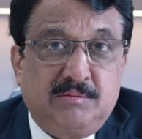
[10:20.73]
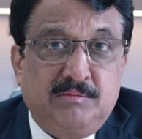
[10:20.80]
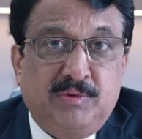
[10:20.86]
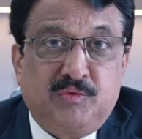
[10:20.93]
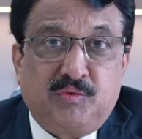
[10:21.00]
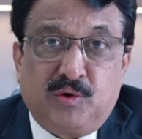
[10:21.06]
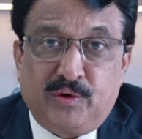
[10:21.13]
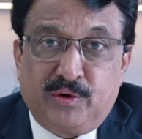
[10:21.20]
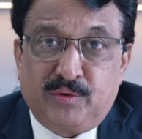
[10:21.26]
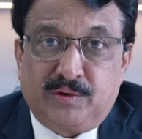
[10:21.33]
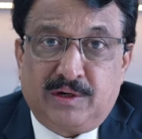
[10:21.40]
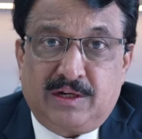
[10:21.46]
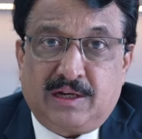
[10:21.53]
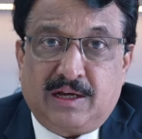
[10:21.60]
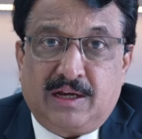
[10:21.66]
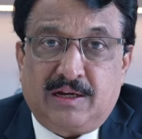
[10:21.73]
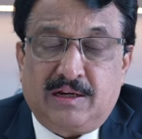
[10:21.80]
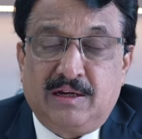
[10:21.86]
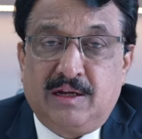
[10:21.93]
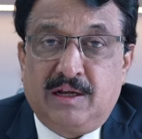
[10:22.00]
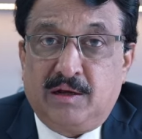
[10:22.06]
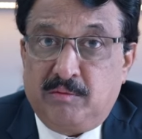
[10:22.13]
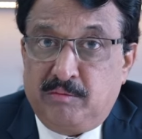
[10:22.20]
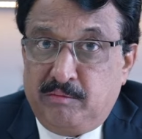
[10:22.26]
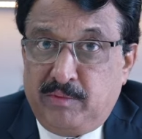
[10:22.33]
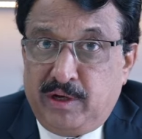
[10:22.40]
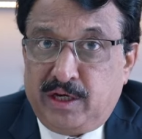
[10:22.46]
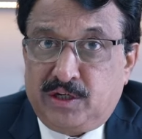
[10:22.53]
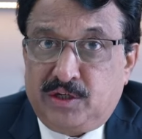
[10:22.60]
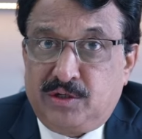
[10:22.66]
Before you retire,
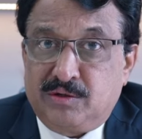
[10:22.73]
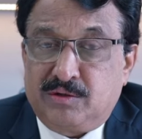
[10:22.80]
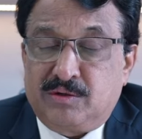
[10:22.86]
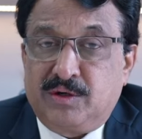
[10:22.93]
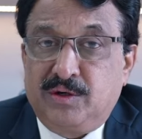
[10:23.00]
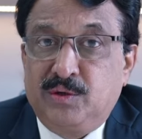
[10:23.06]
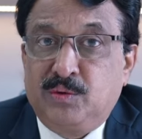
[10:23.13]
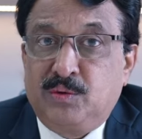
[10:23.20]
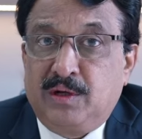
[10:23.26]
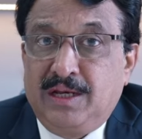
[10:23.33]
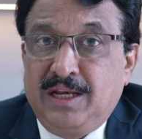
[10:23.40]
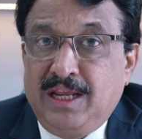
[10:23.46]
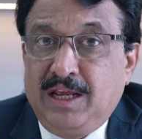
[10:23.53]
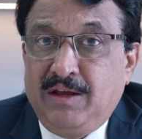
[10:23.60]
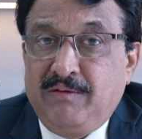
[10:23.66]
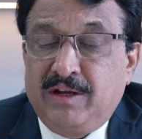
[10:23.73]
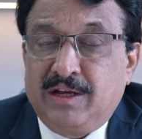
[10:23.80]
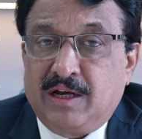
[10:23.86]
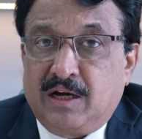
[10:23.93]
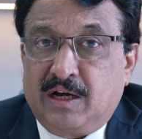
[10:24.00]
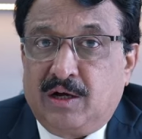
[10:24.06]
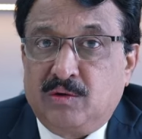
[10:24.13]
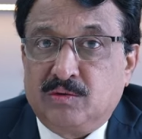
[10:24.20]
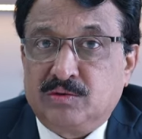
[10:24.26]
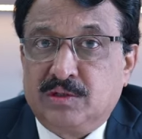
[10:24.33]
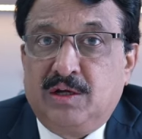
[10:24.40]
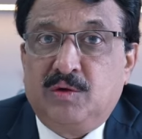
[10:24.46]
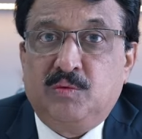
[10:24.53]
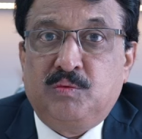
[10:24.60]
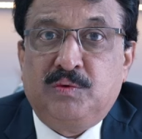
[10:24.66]
make sure you live in a house
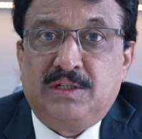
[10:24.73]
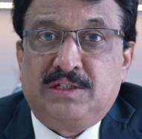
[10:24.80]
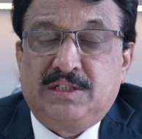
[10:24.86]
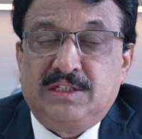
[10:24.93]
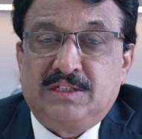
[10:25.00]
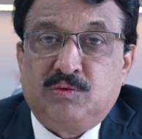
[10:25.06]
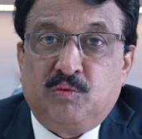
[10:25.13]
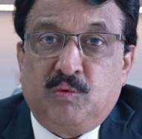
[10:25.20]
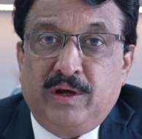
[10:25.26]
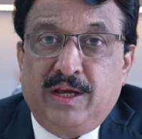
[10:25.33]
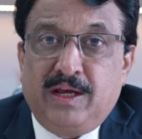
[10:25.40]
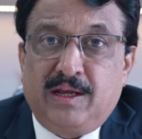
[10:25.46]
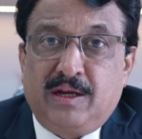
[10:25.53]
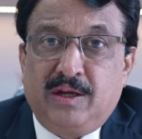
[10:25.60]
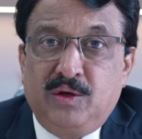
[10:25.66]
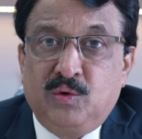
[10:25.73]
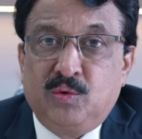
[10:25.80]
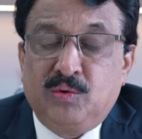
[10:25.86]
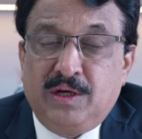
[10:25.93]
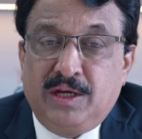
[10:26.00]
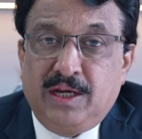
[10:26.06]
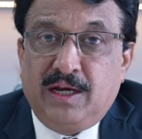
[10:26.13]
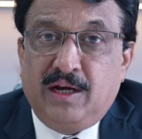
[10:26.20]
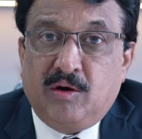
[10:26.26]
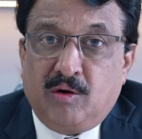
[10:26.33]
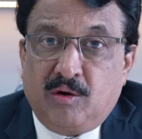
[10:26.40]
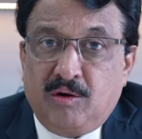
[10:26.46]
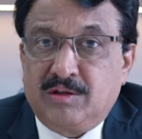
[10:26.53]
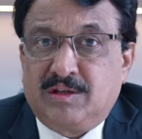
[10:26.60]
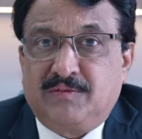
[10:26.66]
which is where you need
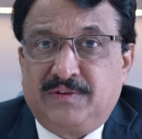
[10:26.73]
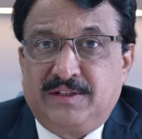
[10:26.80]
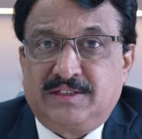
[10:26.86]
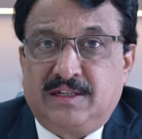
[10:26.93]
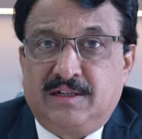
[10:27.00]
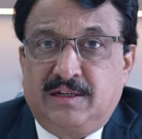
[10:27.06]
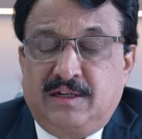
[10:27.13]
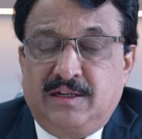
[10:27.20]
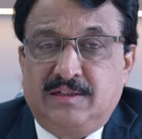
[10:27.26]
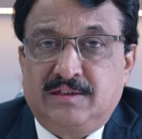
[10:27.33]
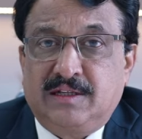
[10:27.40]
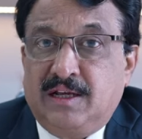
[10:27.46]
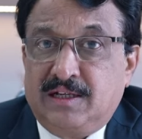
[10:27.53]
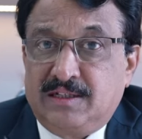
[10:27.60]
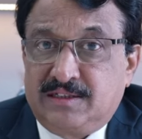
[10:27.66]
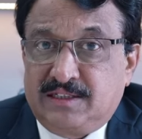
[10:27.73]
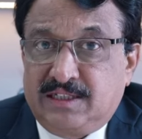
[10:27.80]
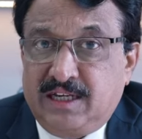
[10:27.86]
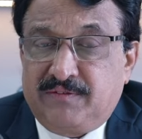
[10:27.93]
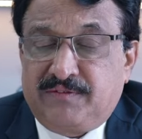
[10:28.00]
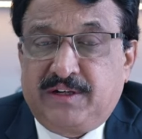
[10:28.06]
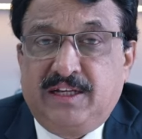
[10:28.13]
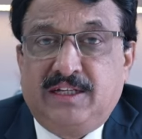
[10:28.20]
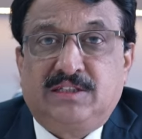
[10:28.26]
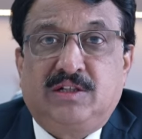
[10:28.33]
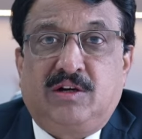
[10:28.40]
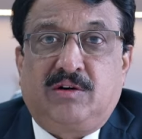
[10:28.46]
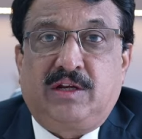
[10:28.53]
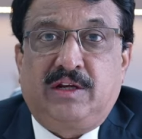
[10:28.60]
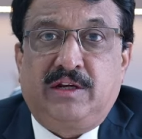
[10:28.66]
all the facilities, safety is
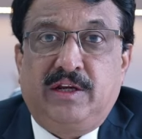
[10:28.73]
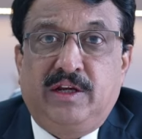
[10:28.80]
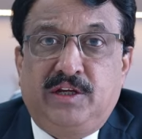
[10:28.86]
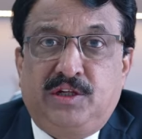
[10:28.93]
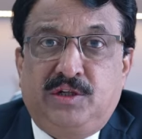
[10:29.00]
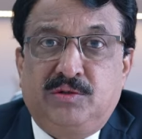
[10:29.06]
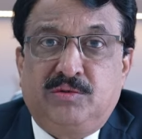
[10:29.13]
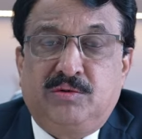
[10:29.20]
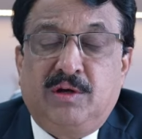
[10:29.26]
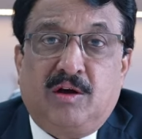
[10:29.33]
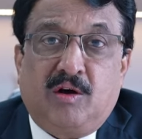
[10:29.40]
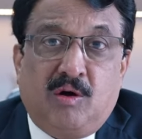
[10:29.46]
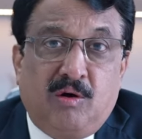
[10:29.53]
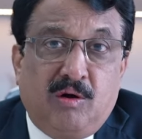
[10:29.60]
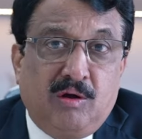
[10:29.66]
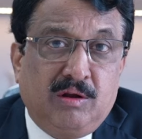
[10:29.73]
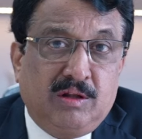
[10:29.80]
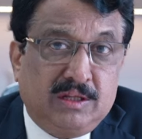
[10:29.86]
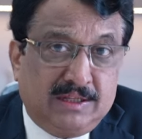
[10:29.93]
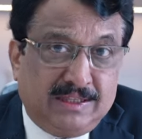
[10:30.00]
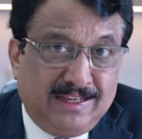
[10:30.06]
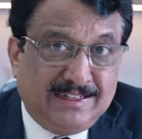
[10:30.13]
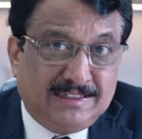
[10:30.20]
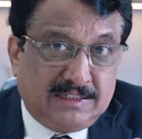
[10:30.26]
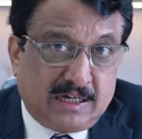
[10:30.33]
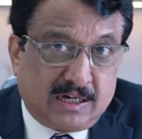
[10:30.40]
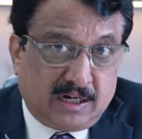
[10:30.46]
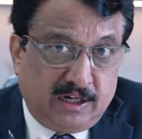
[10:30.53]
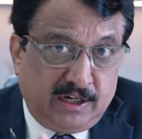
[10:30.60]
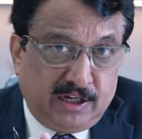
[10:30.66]
not an issue, all the things
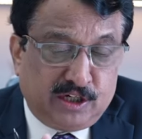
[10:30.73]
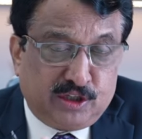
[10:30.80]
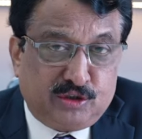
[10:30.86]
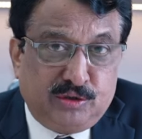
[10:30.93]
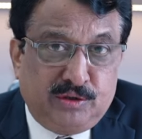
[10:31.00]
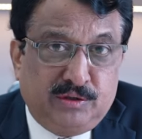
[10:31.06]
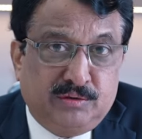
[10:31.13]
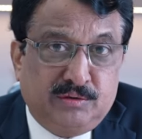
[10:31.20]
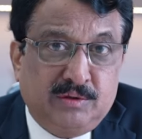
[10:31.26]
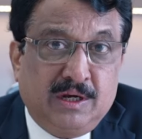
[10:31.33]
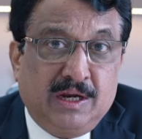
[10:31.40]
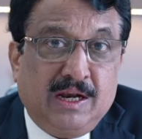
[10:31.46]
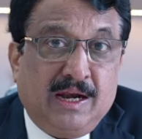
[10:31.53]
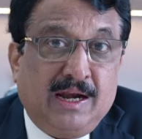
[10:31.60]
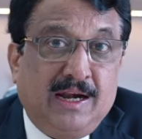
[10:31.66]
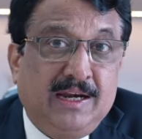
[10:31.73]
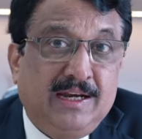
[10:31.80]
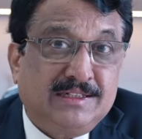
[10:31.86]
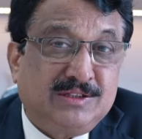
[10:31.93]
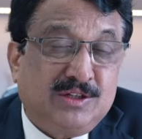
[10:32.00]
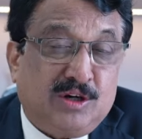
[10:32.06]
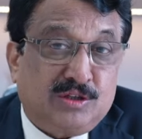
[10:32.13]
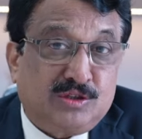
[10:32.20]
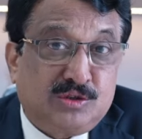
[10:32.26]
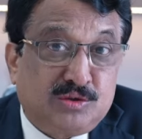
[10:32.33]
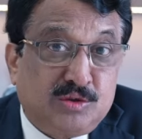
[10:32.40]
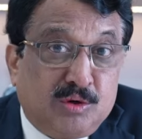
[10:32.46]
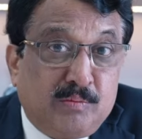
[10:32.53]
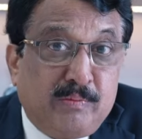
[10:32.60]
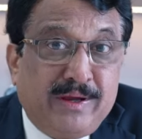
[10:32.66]
are near to you, and it's not
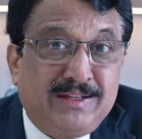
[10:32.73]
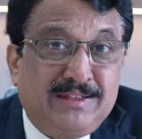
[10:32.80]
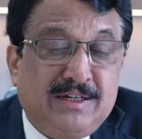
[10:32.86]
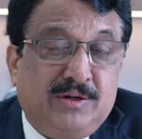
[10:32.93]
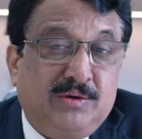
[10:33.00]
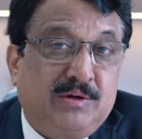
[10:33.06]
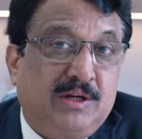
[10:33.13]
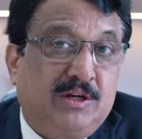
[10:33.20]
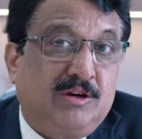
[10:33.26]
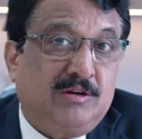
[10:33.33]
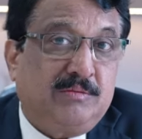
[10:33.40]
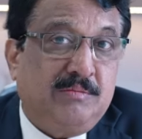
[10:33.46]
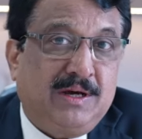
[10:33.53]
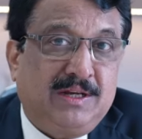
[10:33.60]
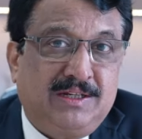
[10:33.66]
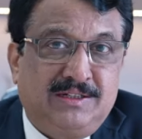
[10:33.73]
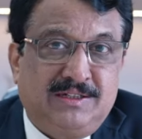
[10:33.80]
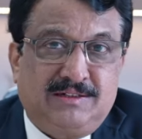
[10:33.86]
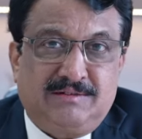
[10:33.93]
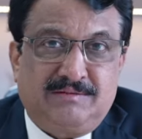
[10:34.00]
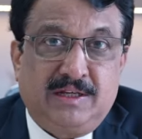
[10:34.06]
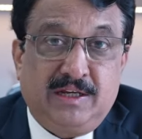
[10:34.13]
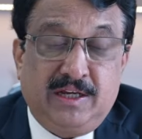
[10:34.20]
so big that you cannot manage it.